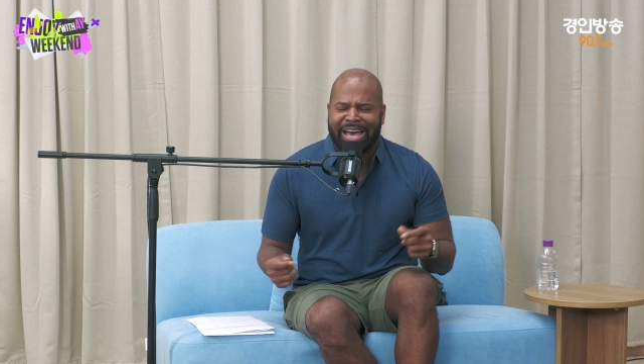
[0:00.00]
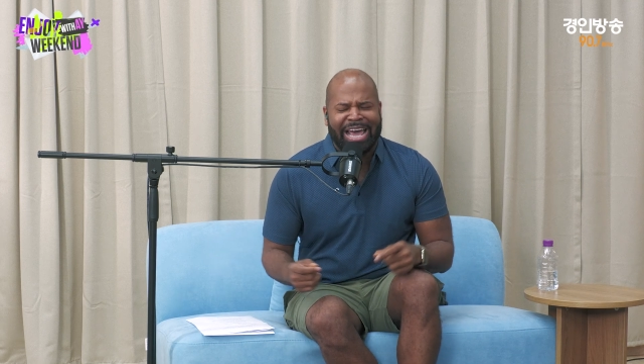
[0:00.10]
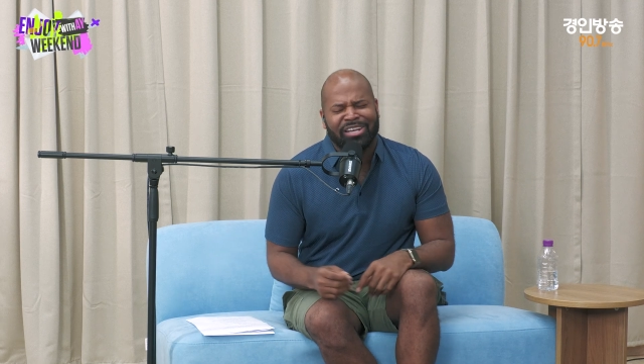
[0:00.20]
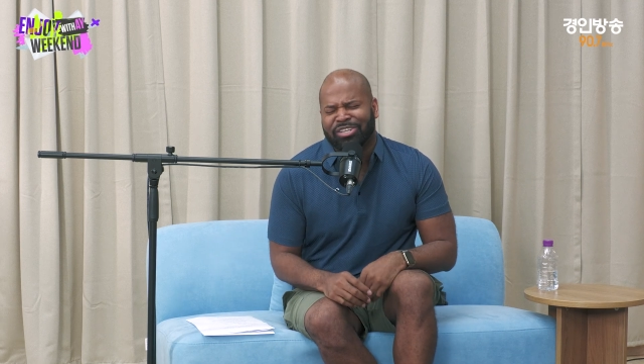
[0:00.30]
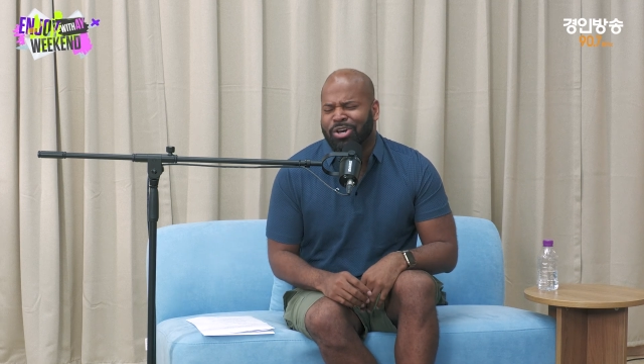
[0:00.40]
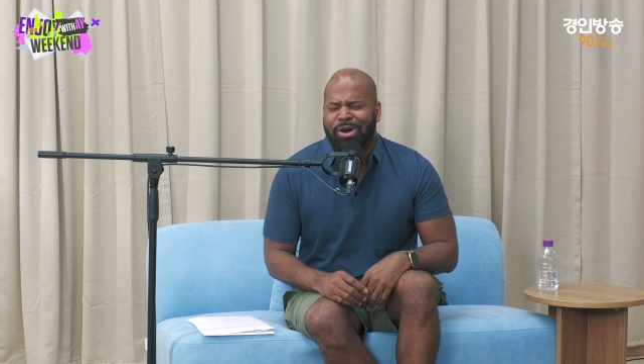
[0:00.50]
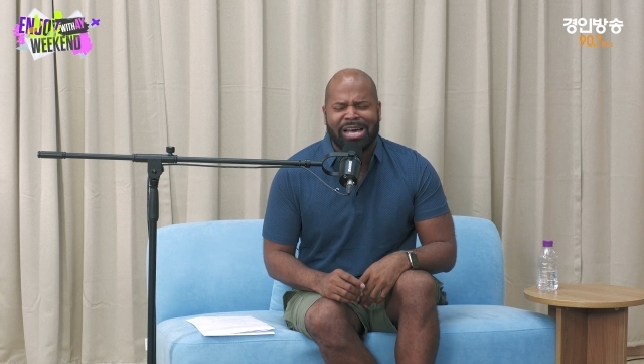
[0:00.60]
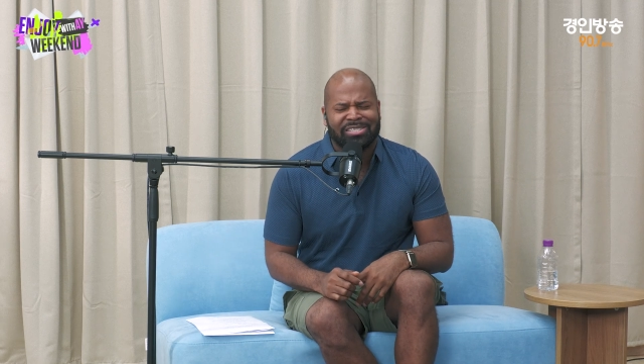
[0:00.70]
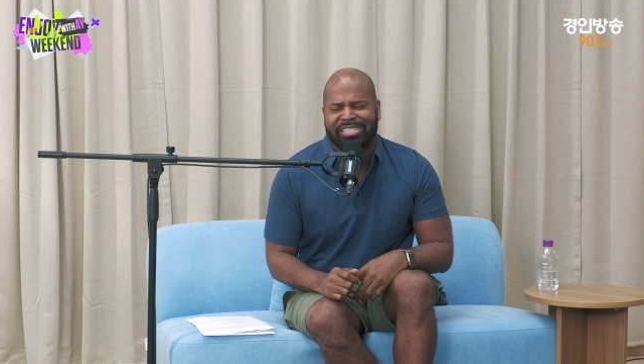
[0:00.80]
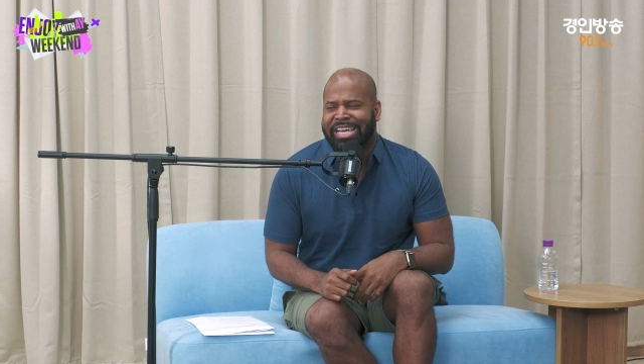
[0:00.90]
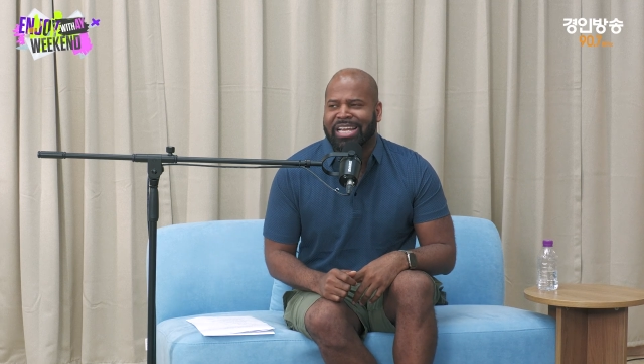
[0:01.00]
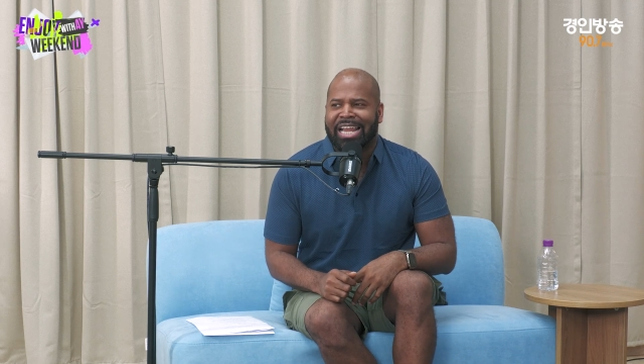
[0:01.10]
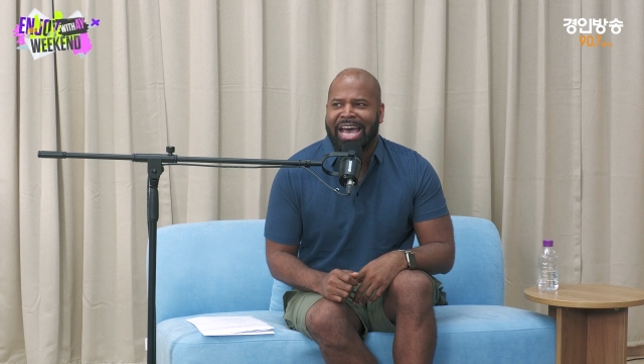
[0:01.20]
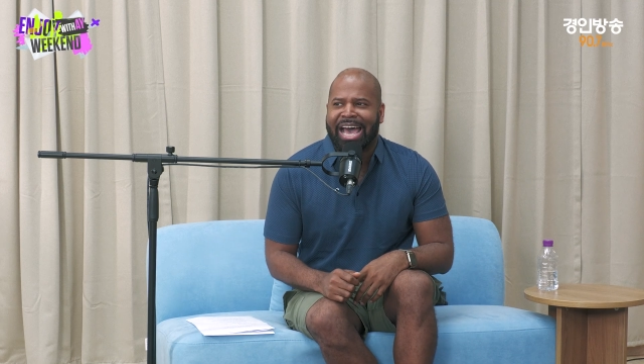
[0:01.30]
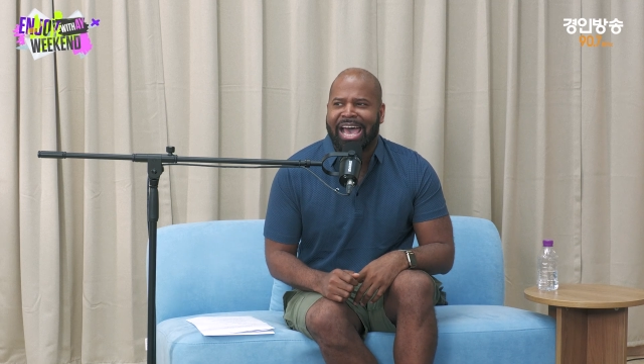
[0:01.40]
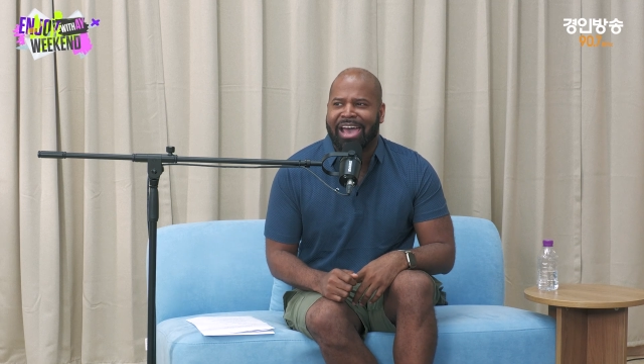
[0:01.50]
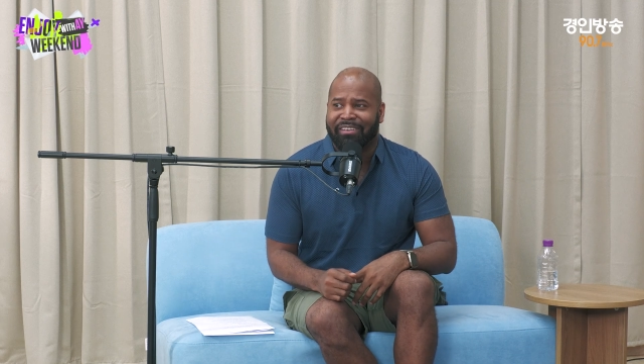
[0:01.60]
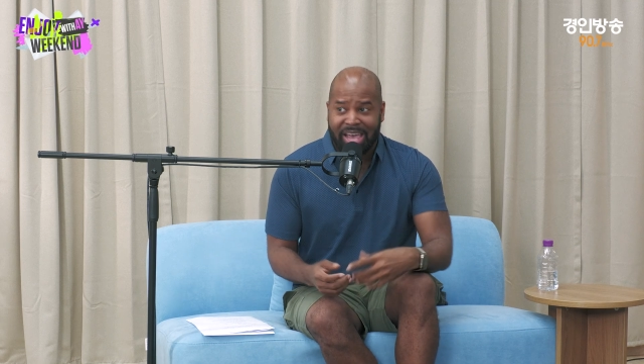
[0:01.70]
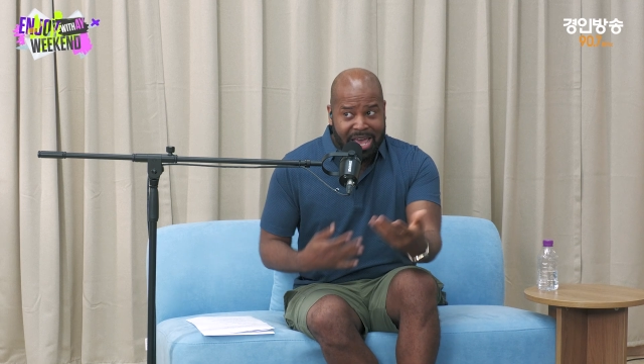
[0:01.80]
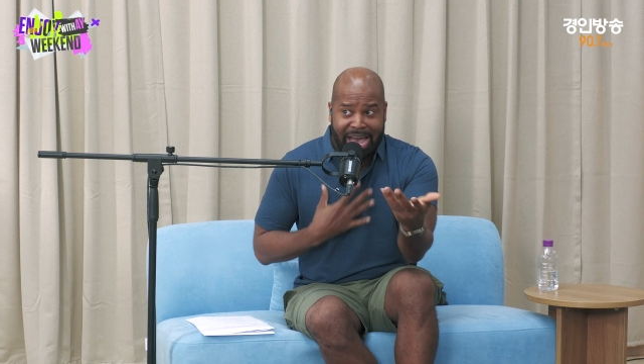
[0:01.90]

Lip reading: I know I'll stay alive.